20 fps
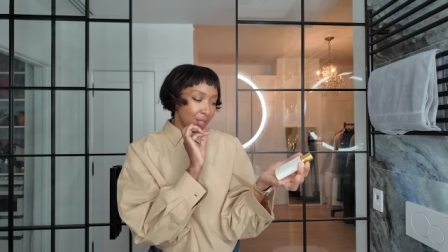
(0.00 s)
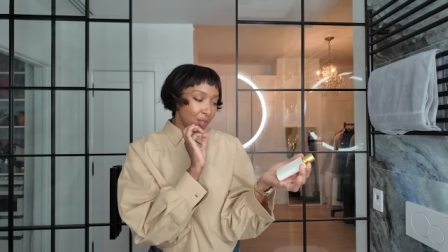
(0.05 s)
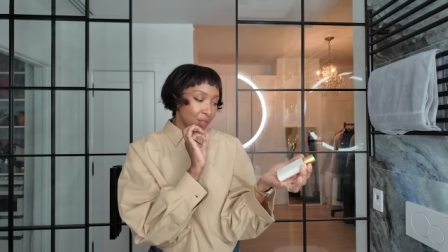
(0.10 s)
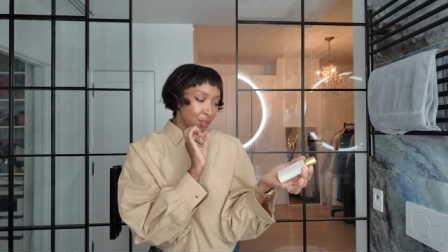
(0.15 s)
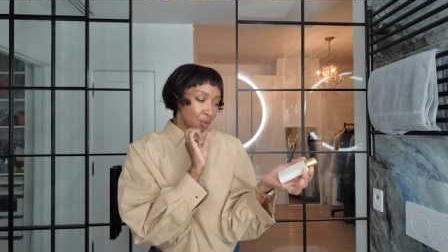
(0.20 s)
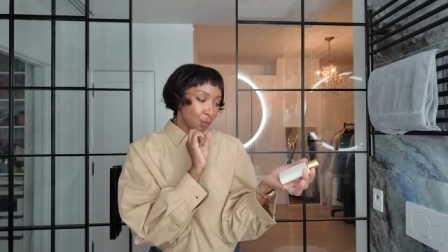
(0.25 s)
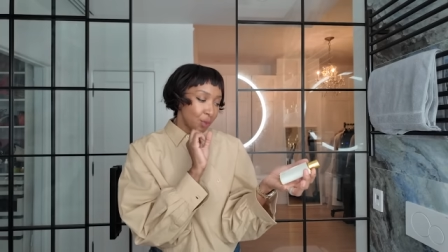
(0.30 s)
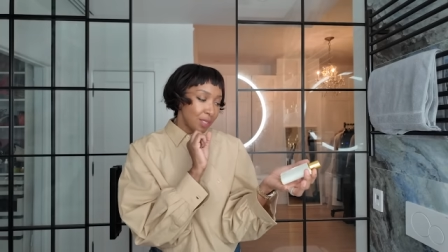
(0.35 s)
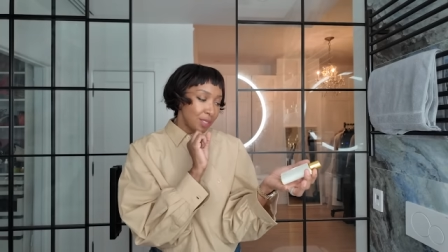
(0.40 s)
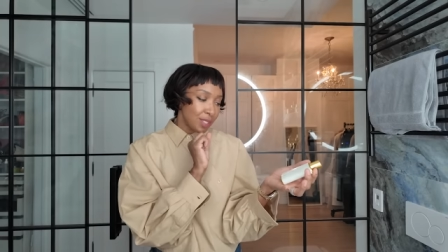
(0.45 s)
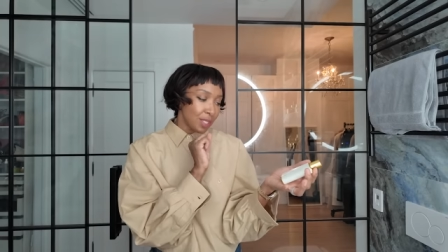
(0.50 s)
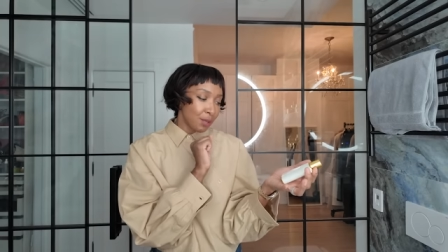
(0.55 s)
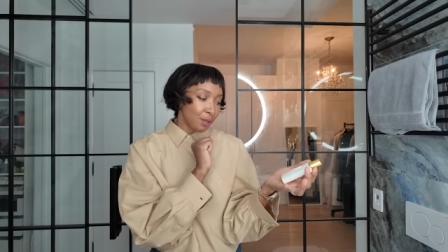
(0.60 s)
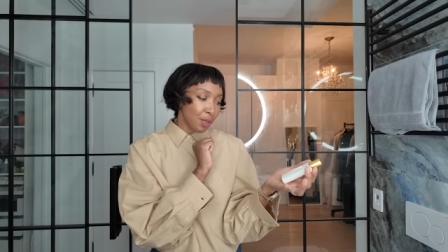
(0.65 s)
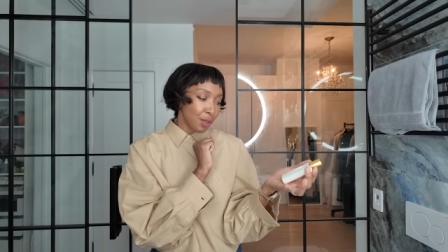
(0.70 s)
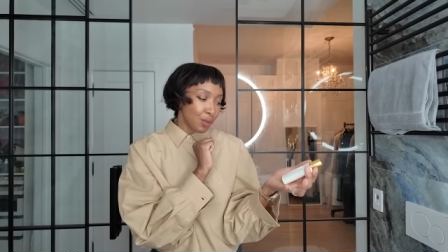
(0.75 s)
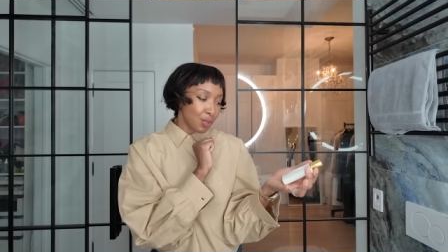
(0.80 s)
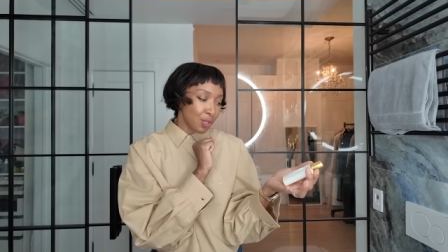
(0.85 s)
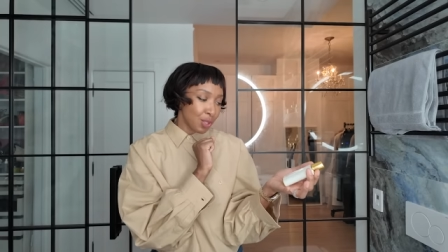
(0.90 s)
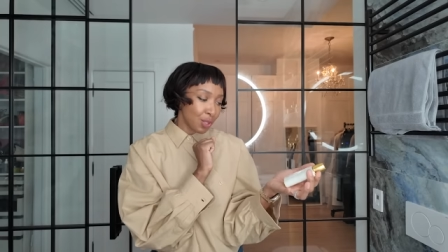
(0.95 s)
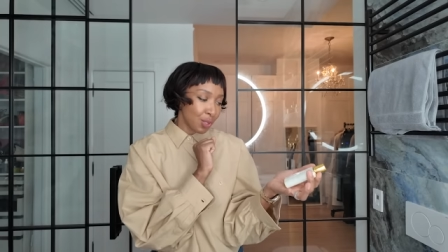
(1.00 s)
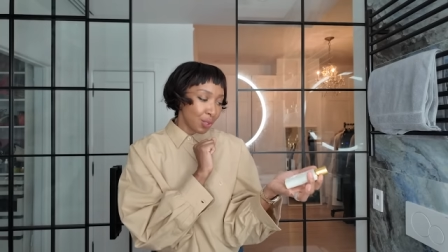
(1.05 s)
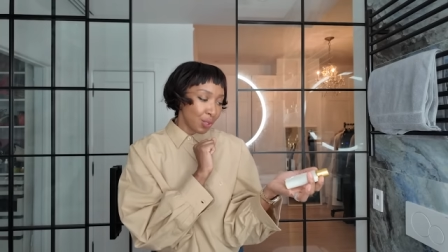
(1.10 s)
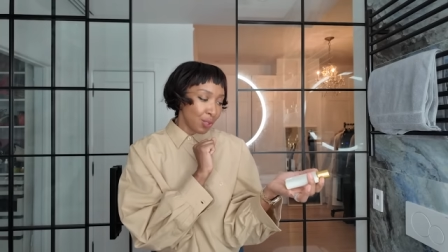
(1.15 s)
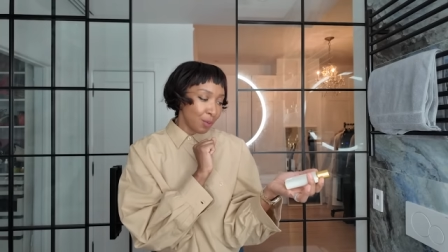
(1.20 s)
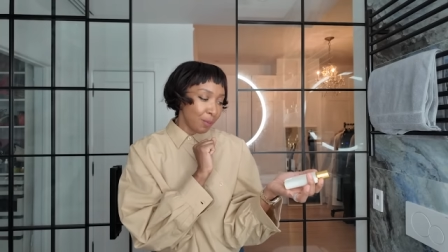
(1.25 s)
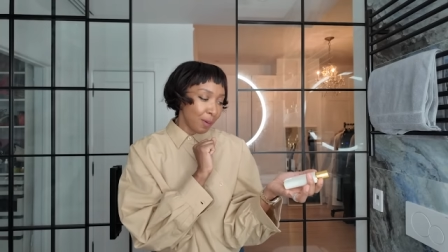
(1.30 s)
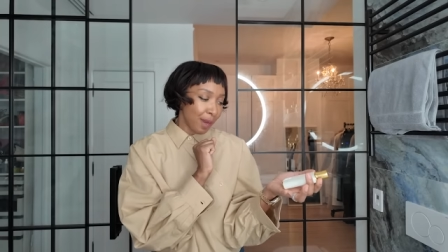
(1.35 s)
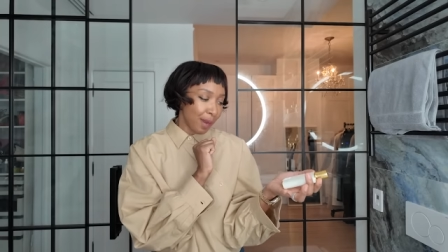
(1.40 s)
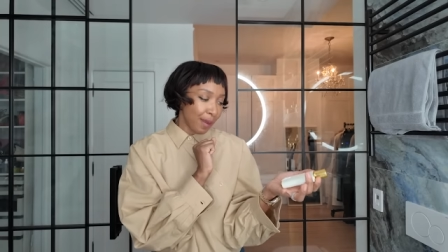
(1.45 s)
three oh
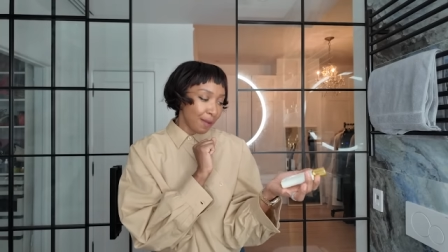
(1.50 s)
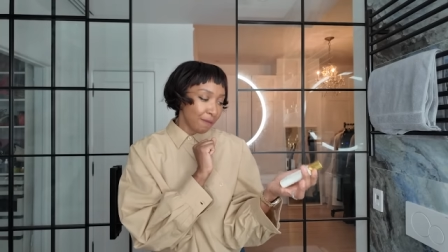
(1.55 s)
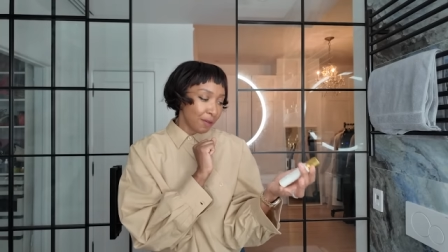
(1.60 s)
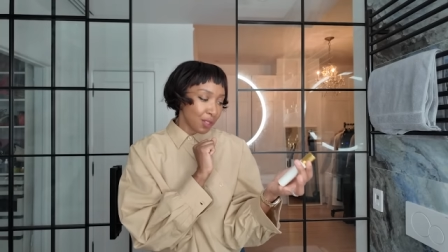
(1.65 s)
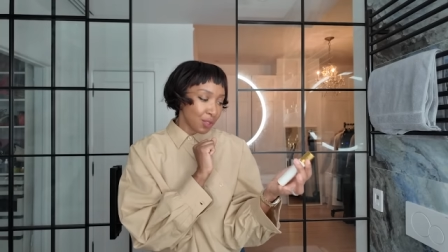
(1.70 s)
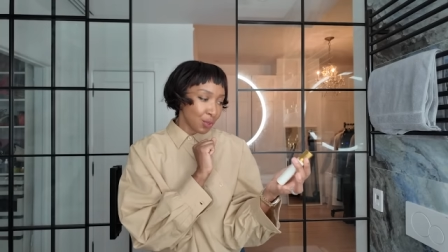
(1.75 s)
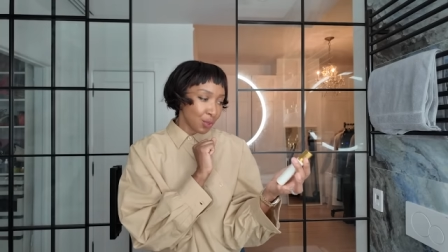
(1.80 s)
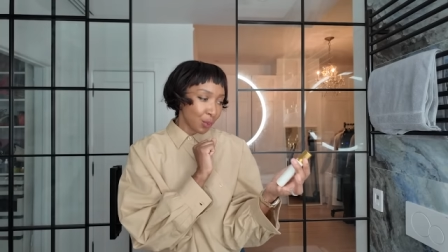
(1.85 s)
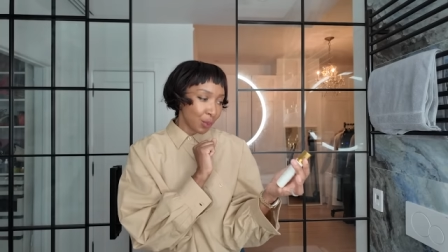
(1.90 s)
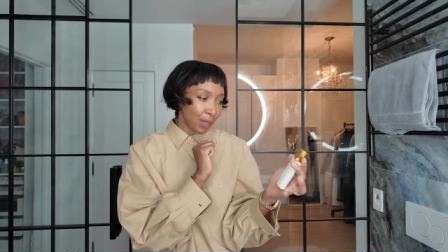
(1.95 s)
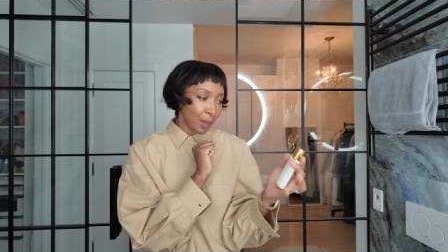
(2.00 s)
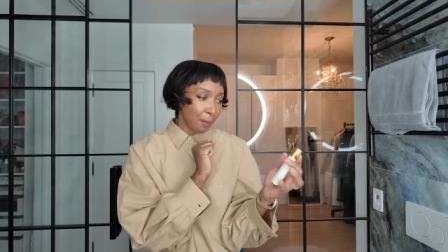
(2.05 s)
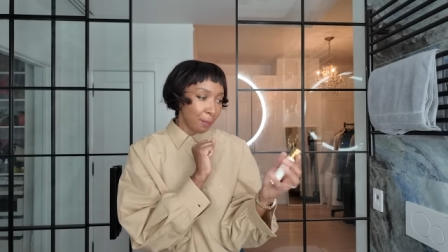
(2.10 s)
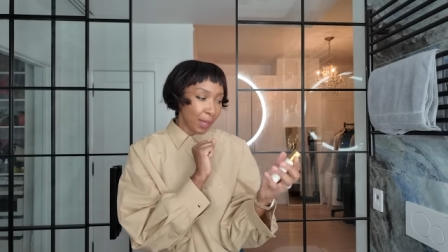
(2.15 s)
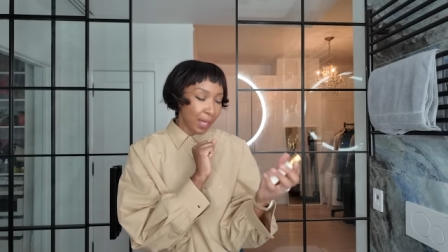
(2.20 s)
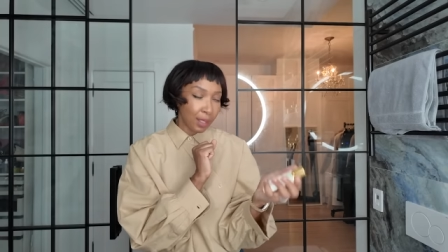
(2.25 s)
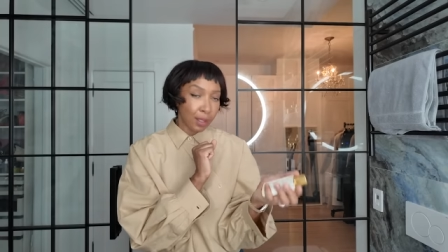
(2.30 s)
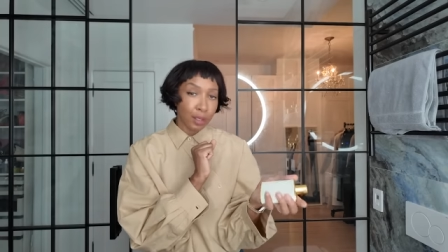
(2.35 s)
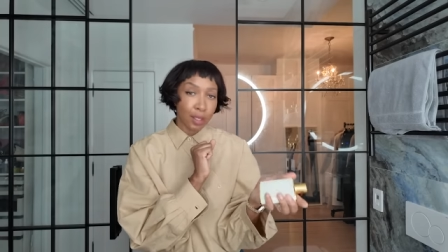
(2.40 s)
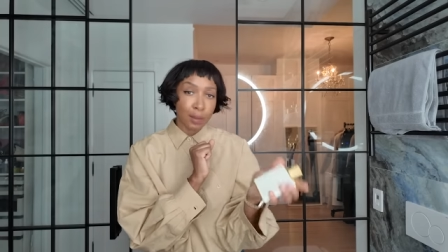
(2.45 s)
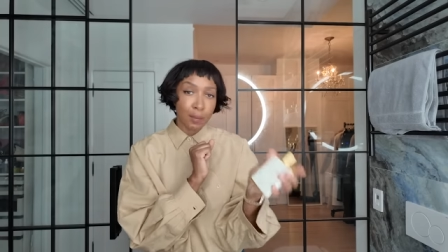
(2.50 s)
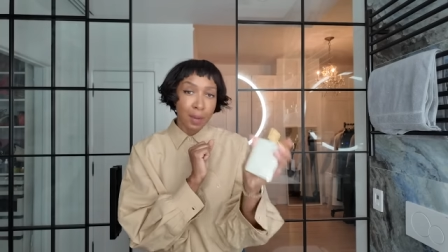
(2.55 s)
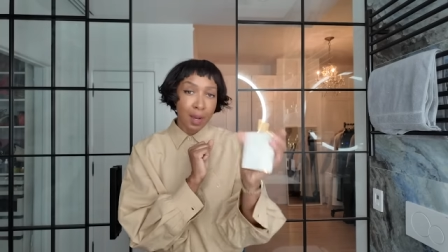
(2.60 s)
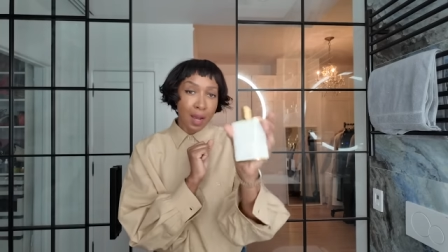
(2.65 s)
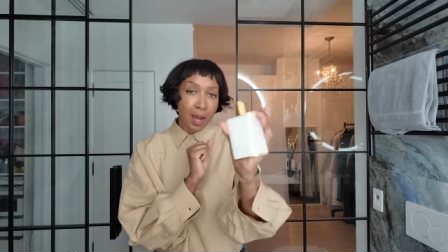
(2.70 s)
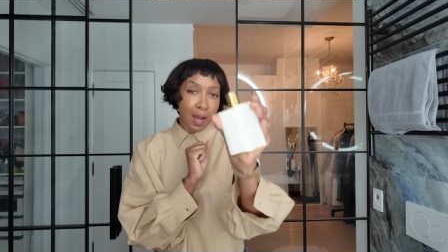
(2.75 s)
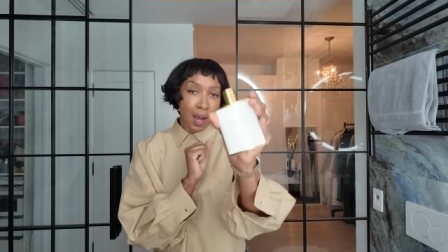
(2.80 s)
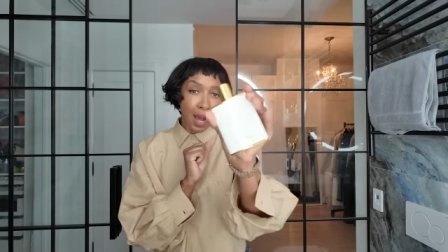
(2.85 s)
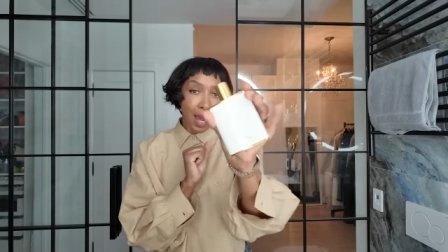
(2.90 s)
two by Victoria Beckham.